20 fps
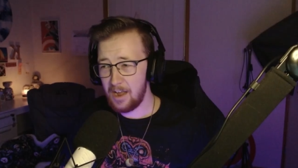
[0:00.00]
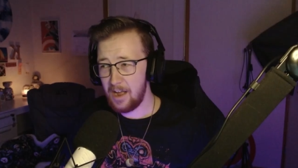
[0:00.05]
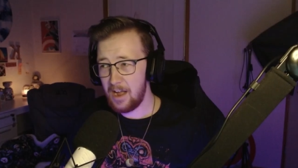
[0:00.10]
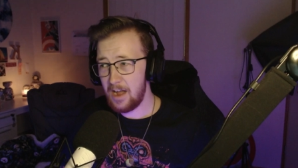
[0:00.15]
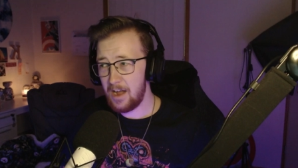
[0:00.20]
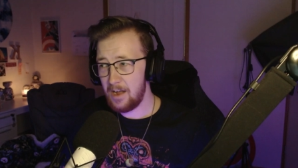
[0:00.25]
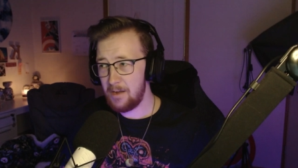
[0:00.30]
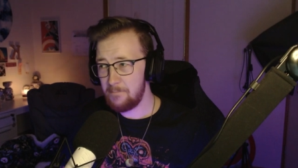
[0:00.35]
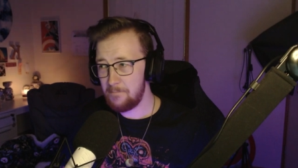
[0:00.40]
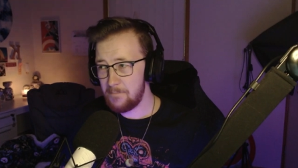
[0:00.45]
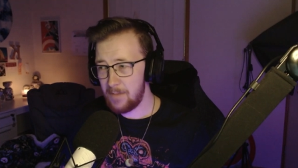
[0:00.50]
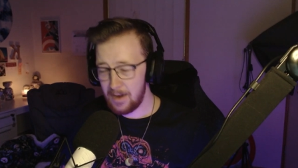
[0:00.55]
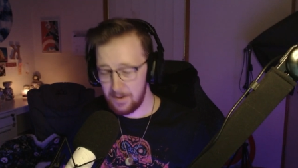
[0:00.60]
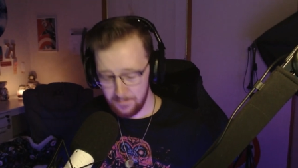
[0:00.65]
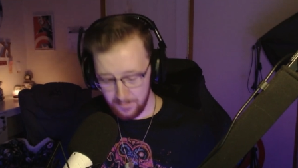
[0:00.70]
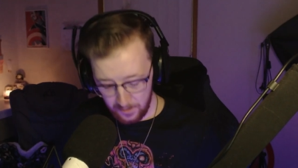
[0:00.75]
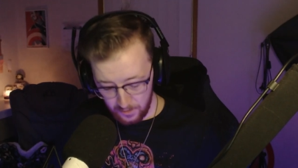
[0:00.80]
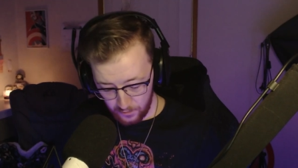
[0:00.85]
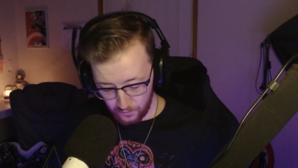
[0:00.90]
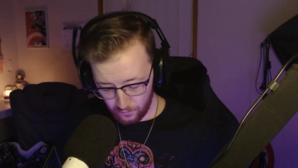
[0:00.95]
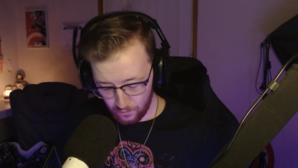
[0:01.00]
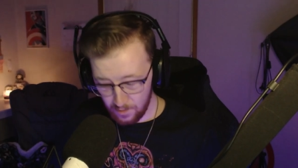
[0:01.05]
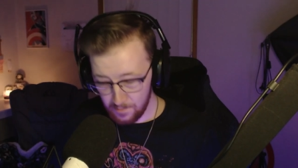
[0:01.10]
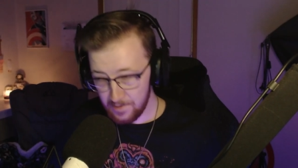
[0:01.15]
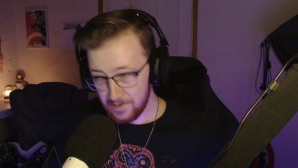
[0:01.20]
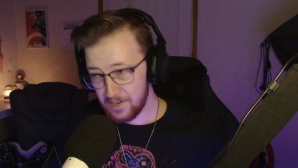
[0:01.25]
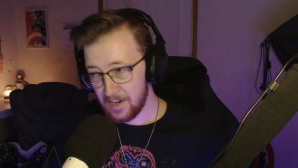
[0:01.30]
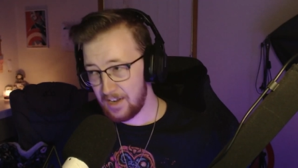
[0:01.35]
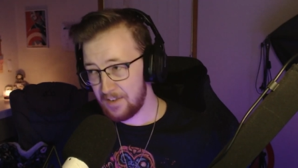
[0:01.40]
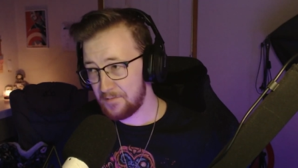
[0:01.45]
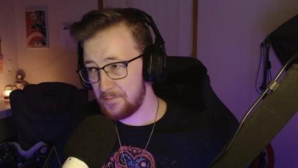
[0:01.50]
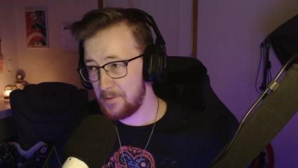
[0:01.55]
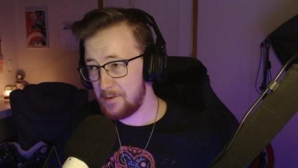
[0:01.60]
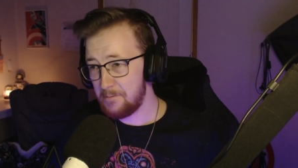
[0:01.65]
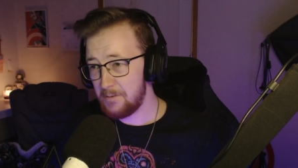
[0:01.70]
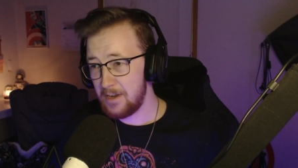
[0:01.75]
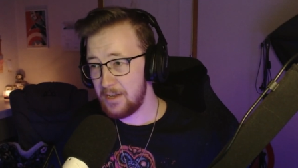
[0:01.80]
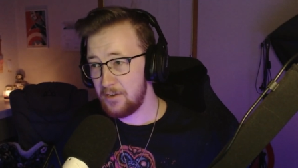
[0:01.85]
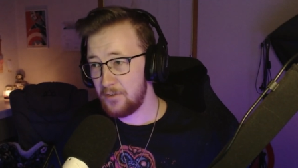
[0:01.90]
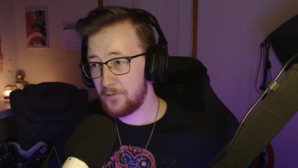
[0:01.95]
uh, Mum, you traumatized me
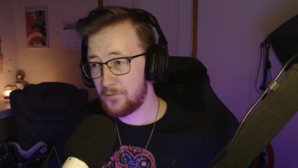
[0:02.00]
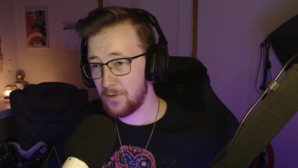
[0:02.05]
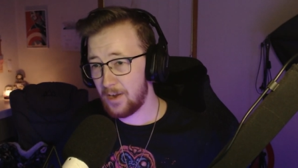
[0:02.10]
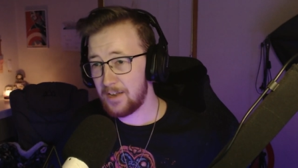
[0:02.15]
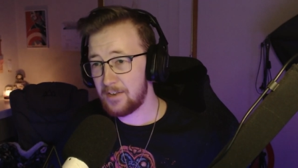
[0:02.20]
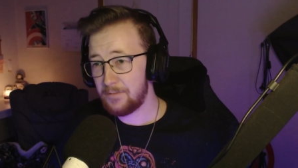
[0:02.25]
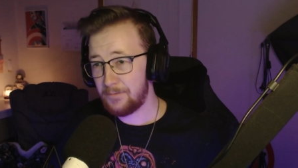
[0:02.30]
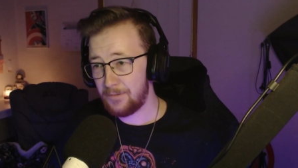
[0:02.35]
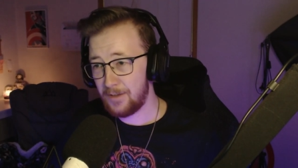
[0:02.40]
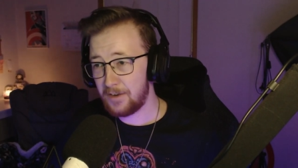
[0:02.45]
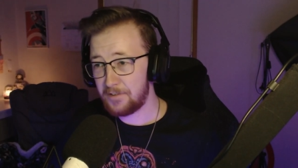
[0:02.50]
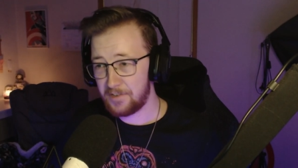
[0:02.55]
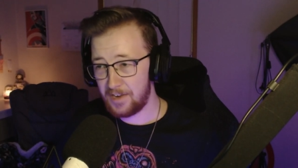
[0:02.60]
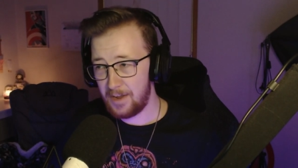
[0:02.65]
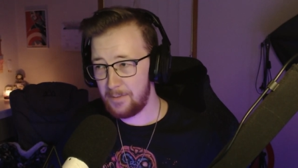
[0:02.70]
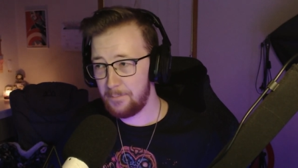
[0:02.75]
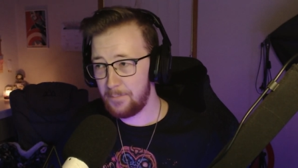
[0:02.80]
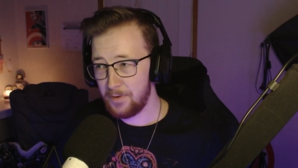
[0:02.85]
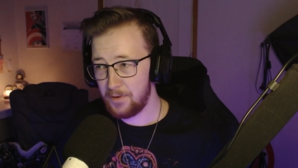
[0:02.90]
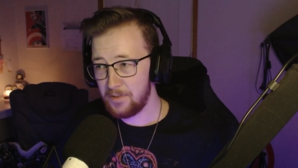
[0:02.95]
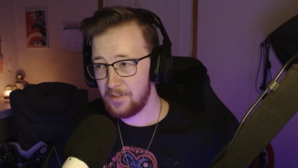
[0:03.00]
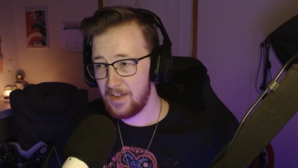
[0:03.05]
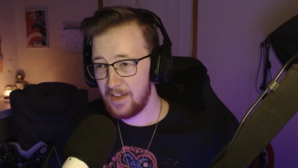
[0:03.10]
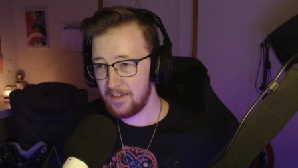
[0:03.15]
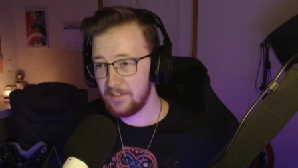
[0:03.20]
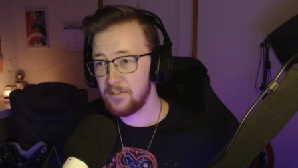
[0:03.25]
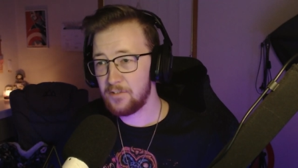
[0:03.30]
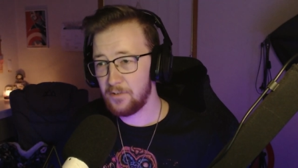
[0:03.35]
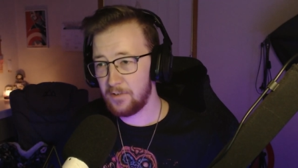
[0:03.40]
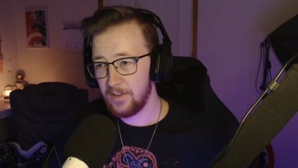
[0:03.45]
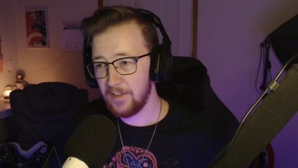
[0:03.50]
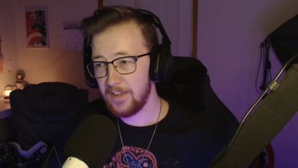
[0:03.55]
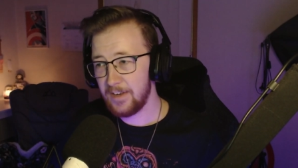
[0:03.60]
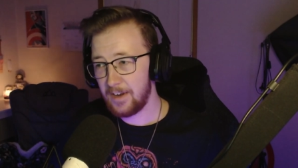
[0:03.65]
when you tried to flush that bird down the toilet,